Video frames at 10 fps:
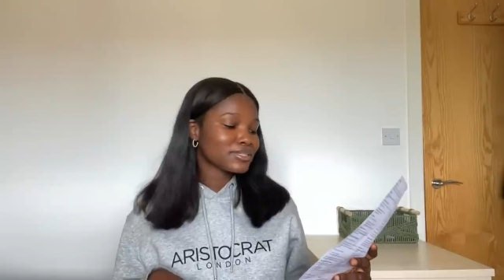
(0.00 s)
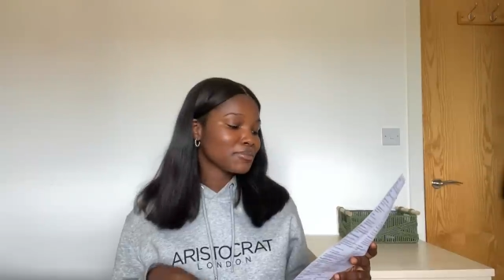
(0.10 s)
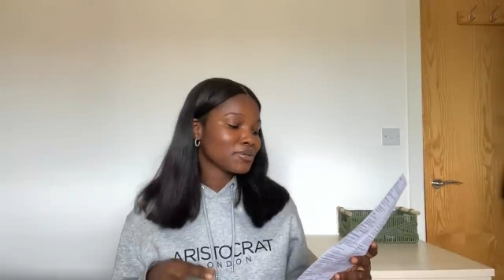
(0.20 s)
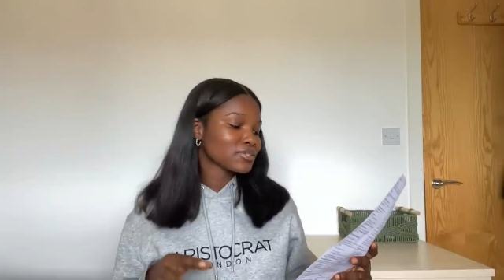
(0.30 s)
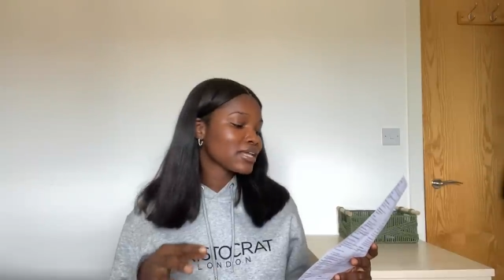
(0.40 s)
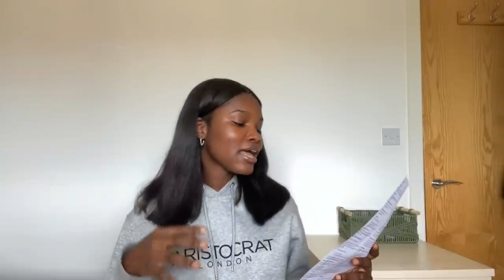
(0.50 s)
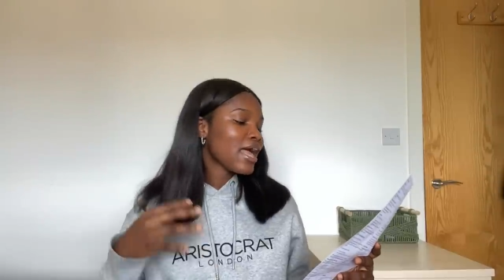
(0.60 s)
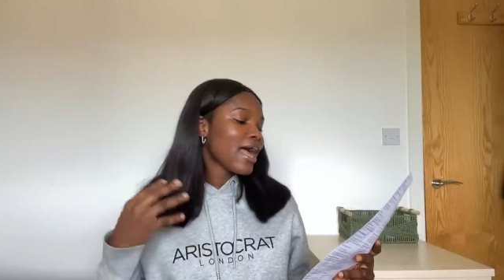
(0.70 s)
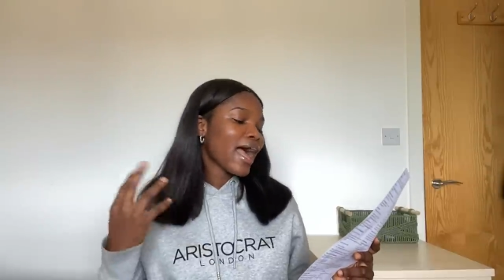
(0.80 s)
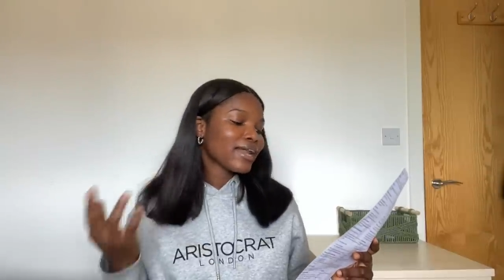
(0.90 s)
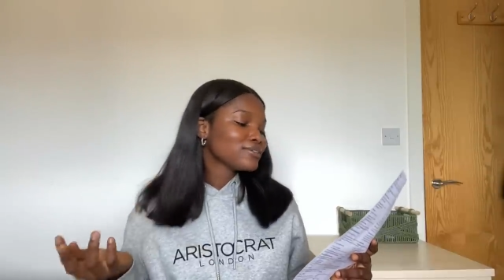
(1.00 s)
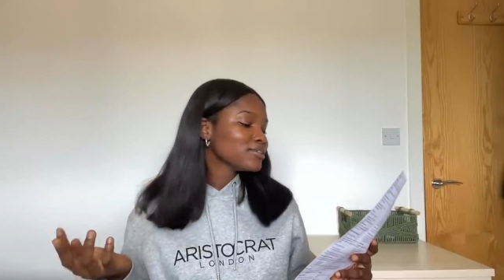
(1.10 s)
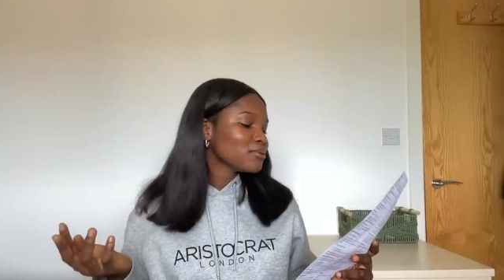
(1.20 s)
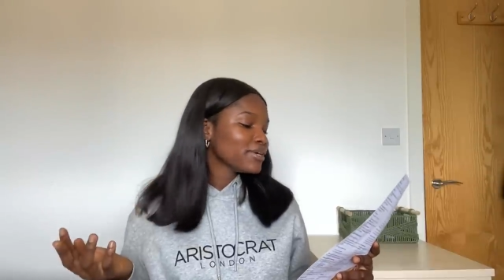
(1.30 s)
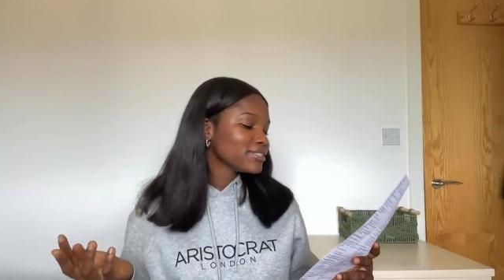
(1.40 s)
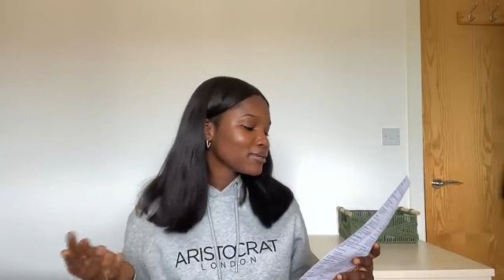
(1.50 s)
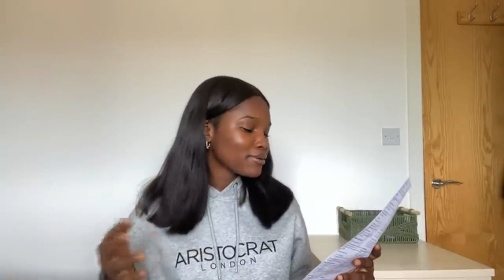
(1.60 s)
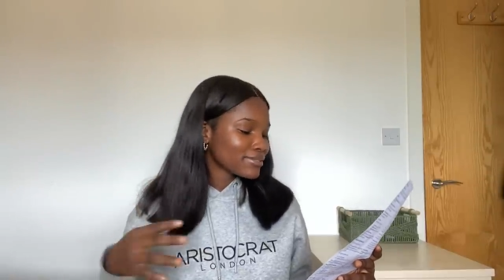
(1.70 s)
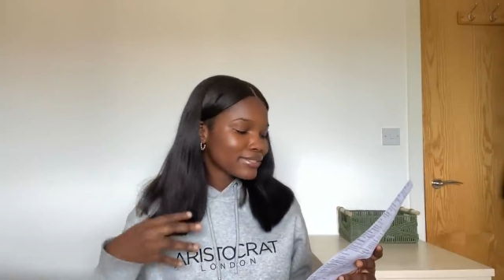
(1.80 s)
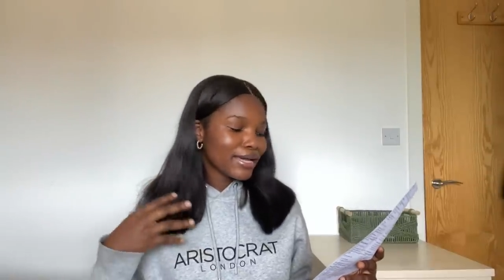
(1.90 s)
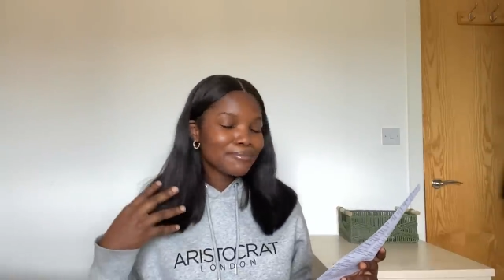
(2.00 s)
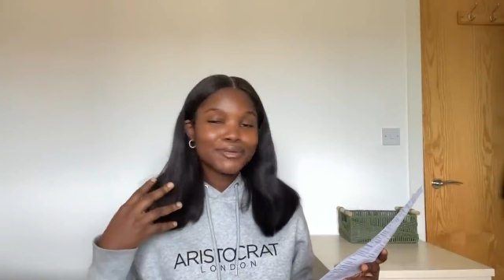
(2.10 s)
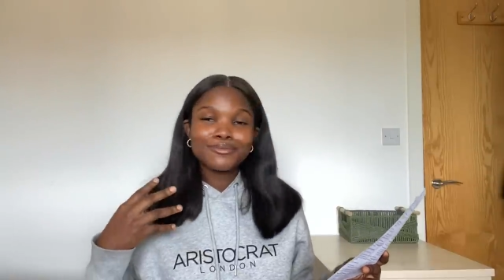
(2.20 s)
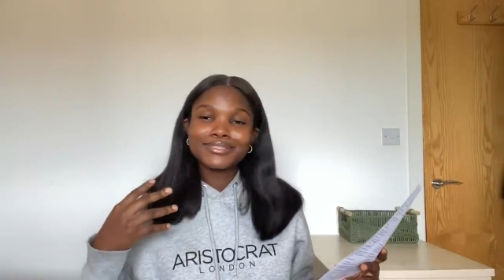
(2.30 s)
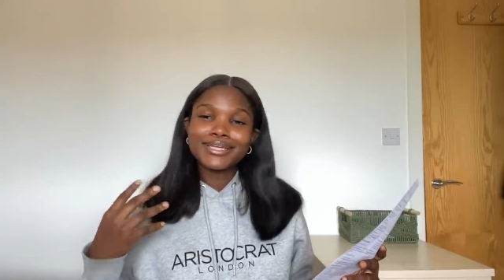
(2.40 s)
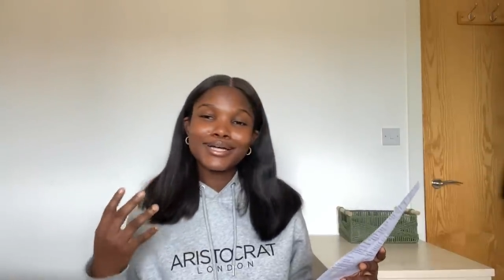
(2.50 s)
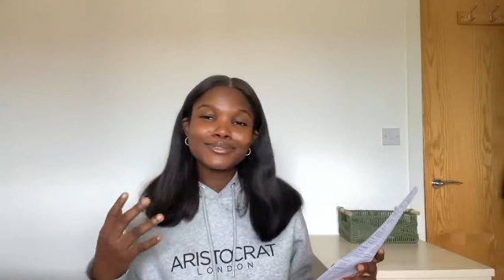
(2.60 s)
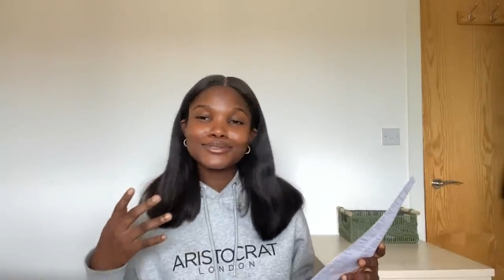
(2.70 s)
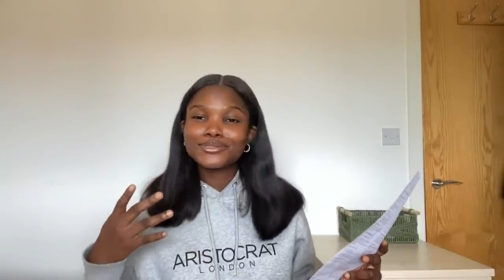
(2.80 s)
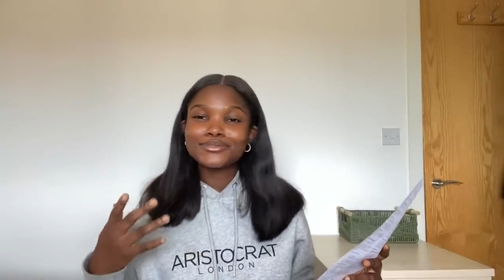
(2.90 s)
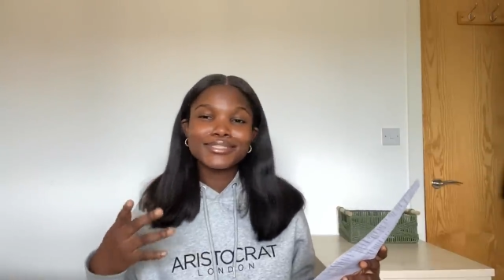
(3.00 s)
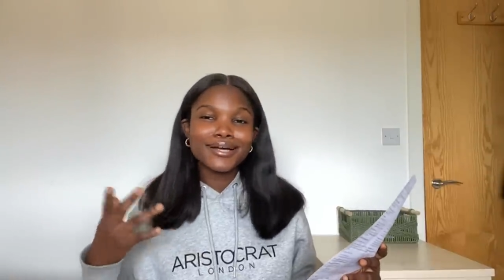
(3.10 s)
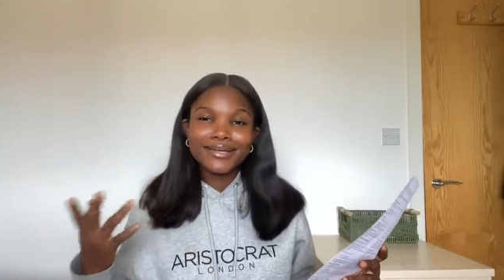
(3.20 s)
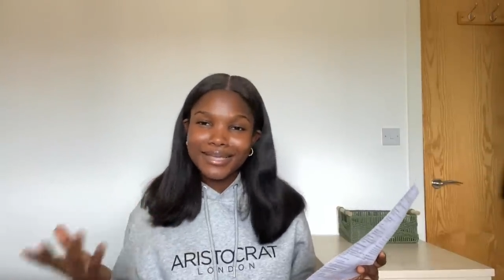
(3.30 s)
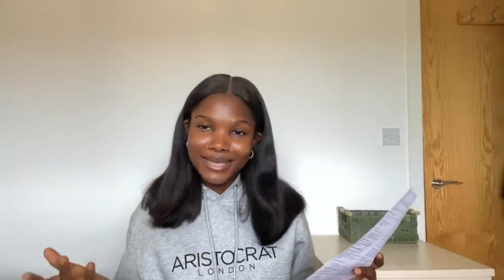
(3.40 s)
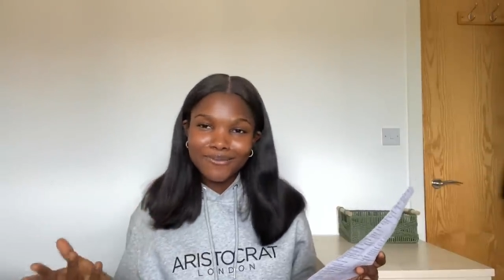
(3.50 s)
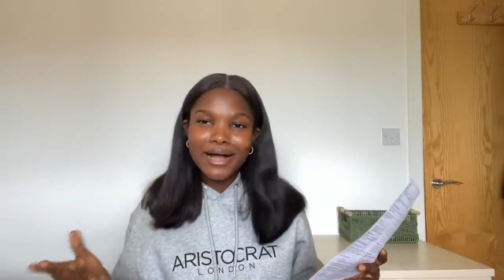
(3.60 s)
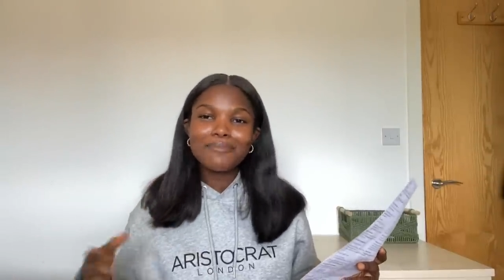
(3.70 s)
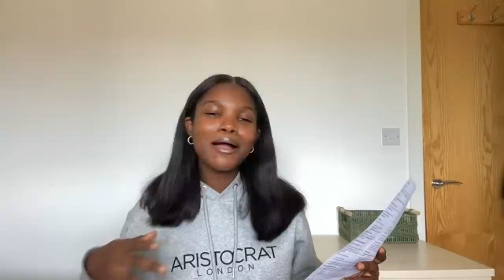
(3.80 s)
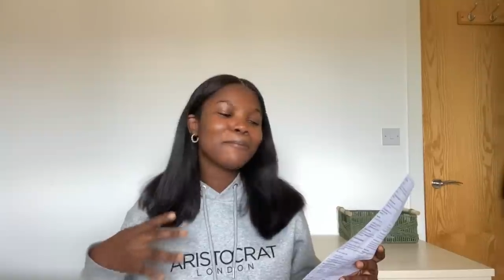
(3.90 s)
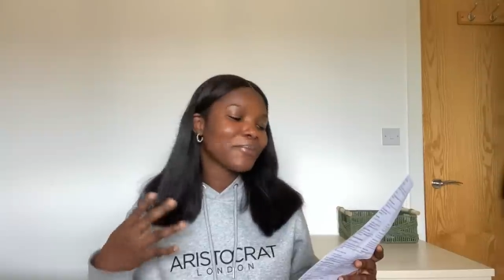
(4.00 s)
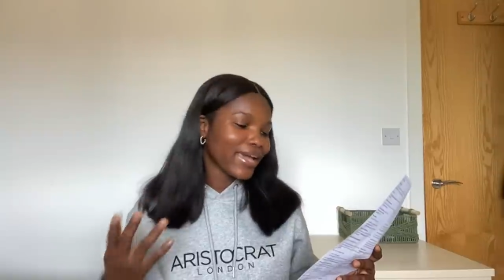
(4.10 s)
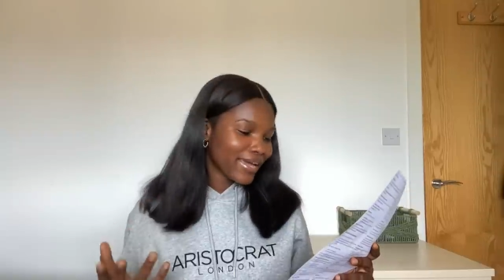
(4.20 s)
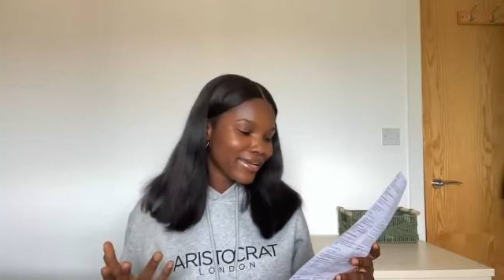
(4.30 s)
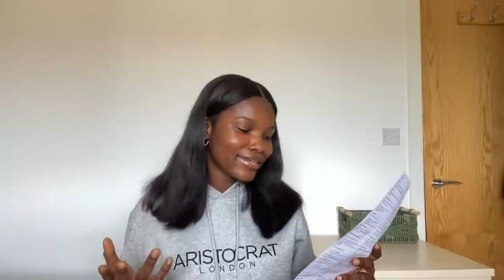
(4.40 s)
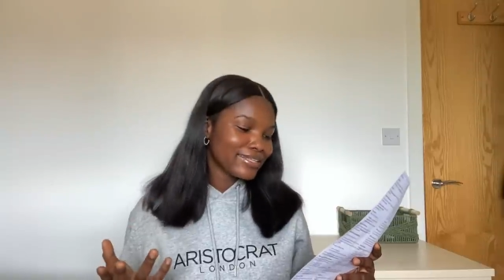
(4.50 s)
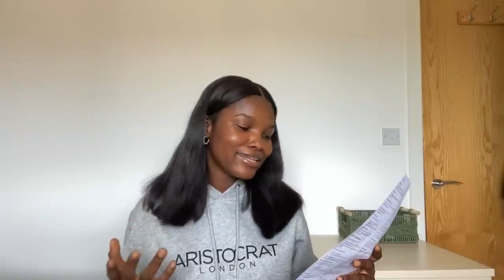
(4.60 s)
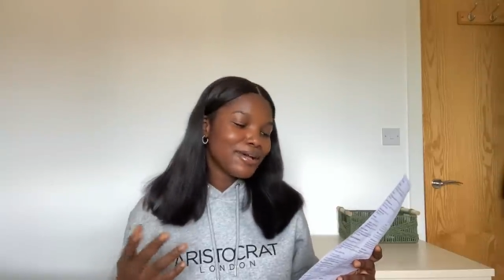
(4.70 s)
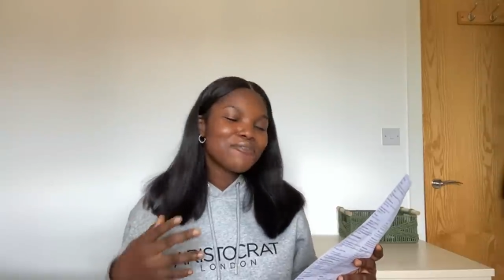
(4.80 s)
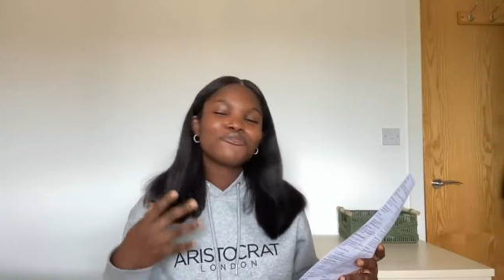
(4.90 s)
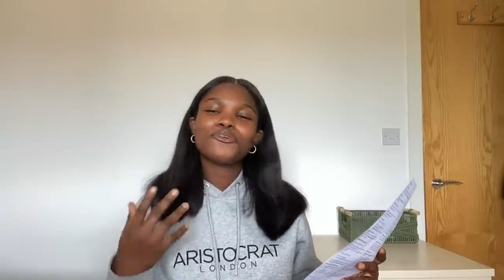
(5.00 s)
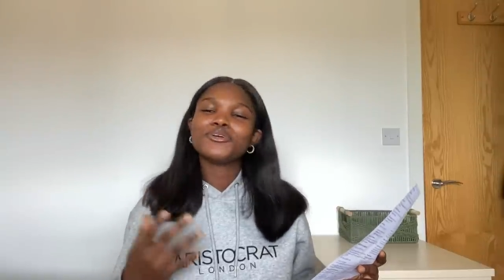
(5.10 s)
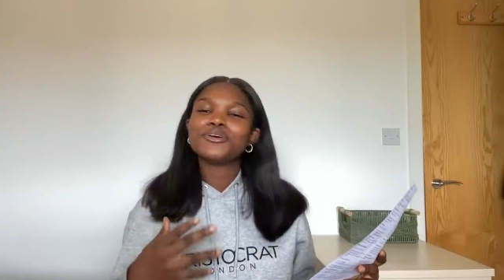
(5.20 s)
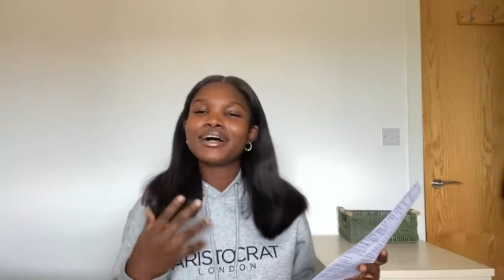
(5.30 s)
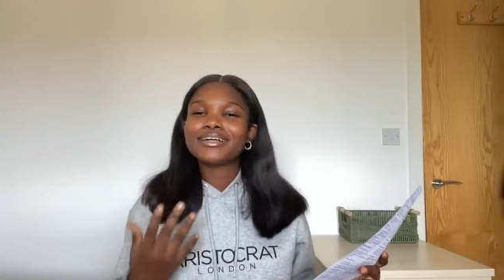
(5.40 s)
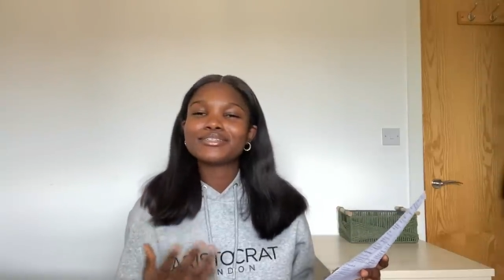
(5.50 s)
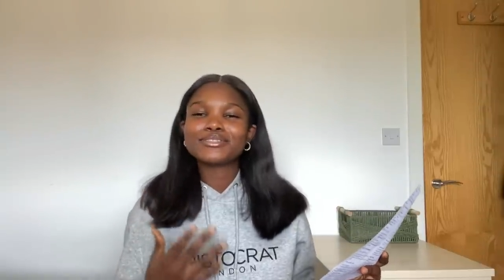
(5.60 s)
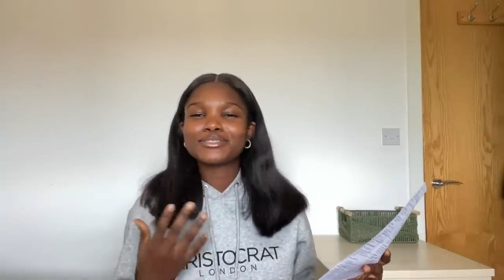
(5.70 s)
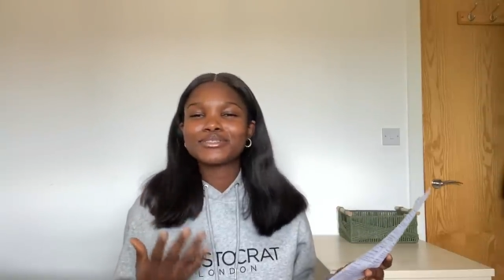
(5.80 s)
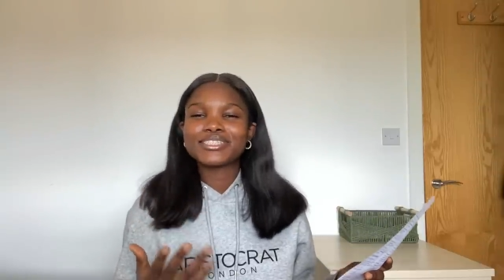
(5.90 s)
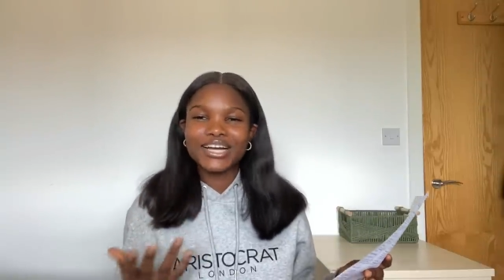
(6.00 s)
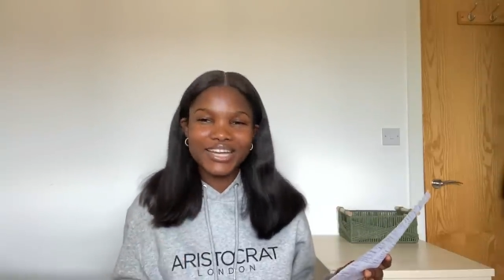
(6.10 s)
because I don't know where to consign me with adult social care. Why am I paying for your adult social